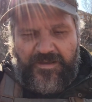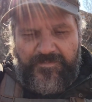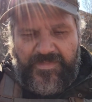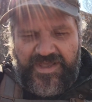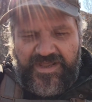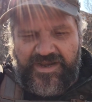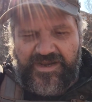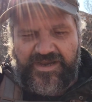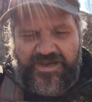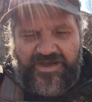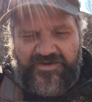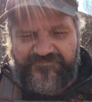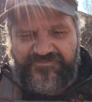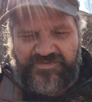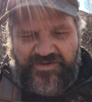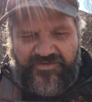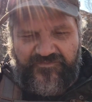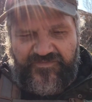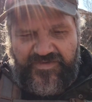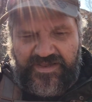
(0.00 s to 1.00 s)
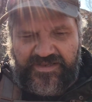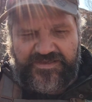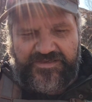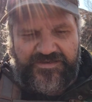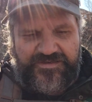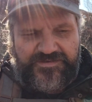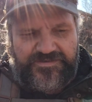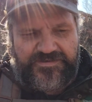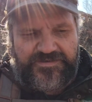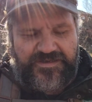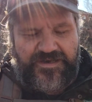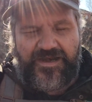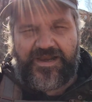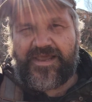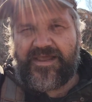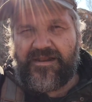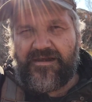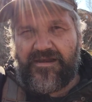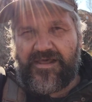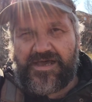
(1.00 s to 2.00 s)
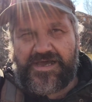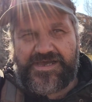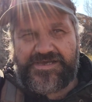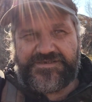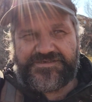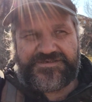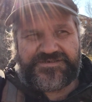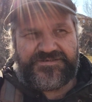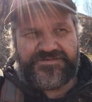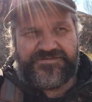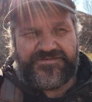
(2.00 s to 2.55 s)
America after that legalize